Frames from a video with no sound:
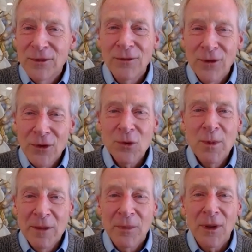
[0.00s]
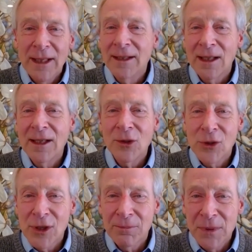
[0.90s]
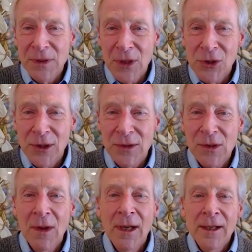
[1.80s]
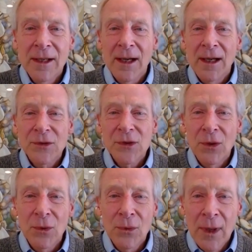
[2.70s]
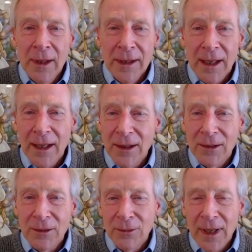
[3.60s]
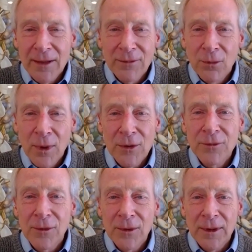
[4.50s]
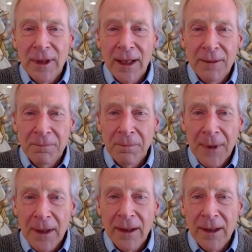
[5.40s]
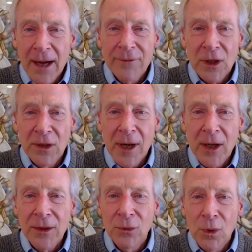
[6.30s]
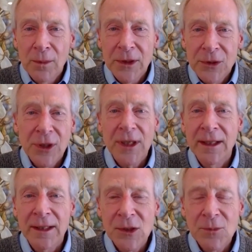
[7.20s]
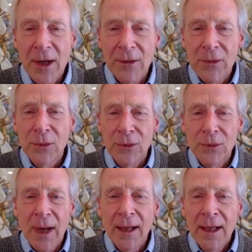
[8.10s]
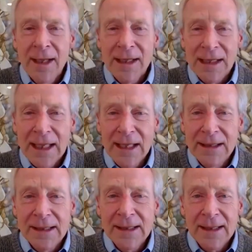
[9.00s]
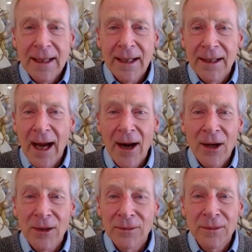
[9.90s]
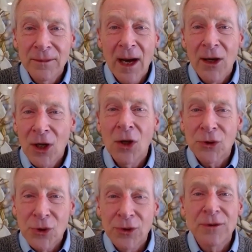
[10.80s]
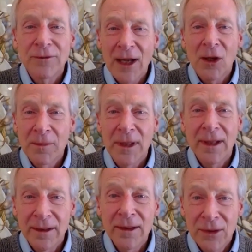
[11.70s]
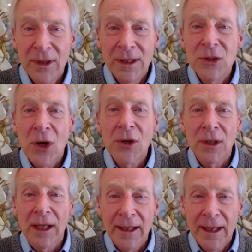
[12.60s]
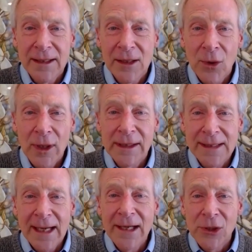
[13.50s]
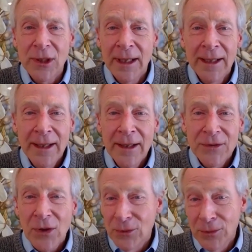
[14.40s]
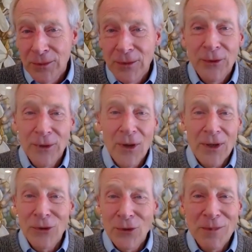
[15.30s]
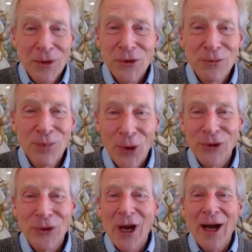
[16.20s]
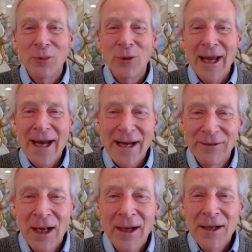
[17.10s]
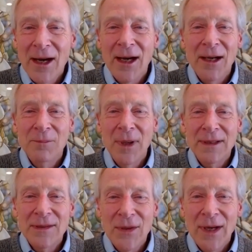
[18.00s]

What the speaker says: diverse people in leadership positions. So we have a wonderful African-American woman, Shaquilla Smith, who leads our culture development internally as an organization. So you could argue the most important job we have. But